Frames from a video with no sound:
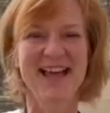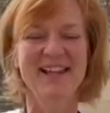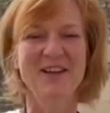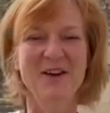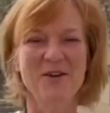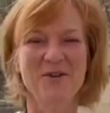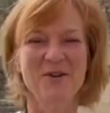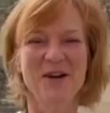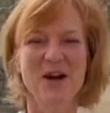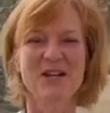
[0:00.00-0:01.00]
Hello.
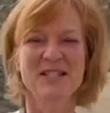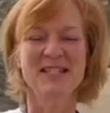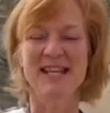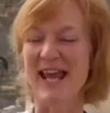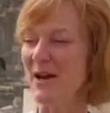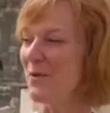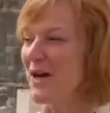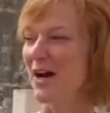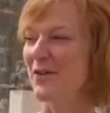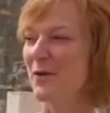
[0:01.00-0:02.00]
Today
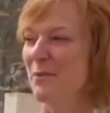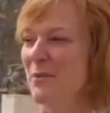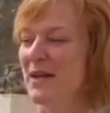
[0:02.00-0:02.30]
we are in the,